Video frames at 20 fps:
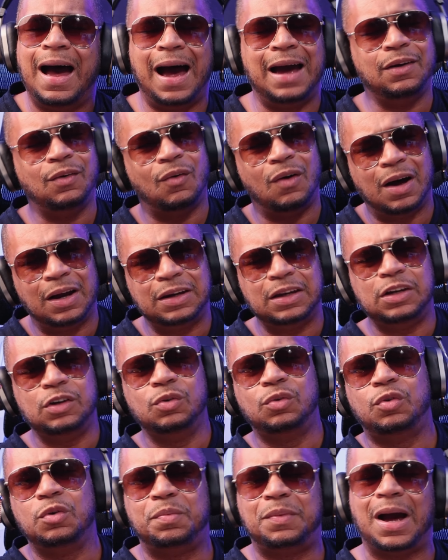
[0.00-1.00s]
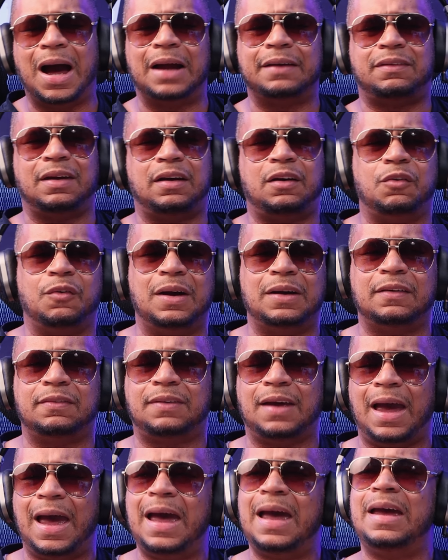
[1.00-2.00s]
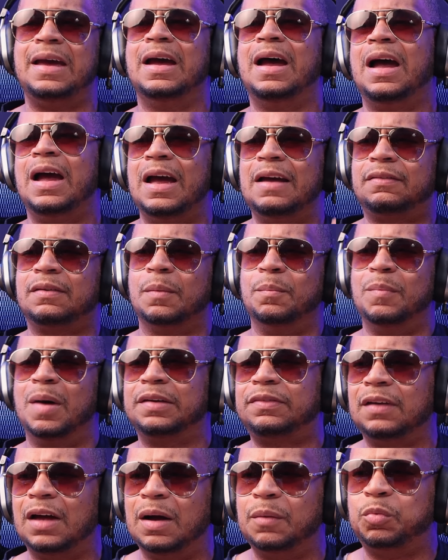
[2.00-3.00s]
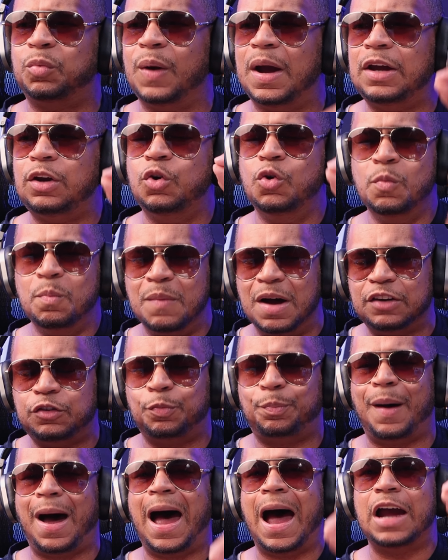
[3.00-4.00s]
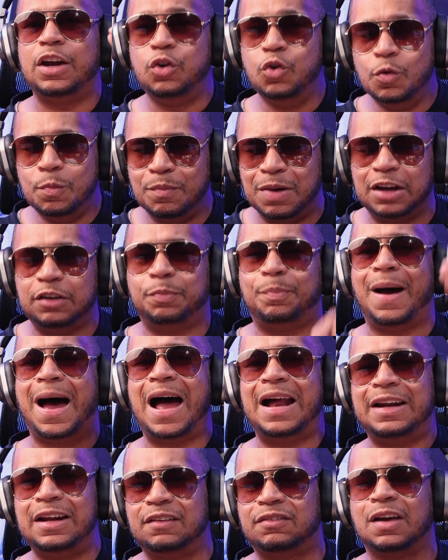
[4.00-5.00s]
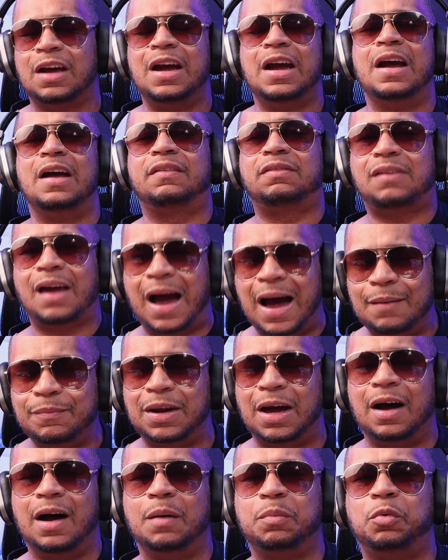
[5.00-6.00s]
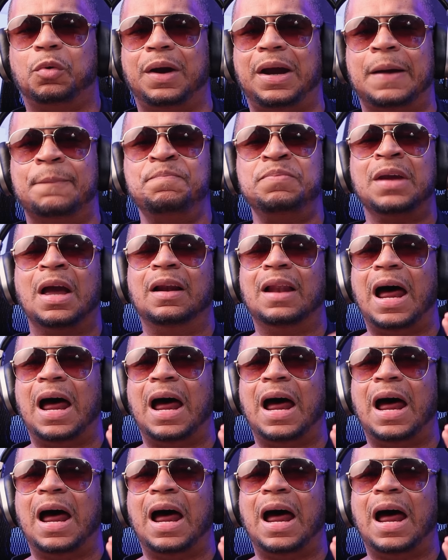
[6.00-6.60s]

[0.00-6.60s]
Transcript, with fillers: I know other YouTube content creators say, "Hey, it's a must upgrade. You must buy. You must buy this. It's time to upgrade."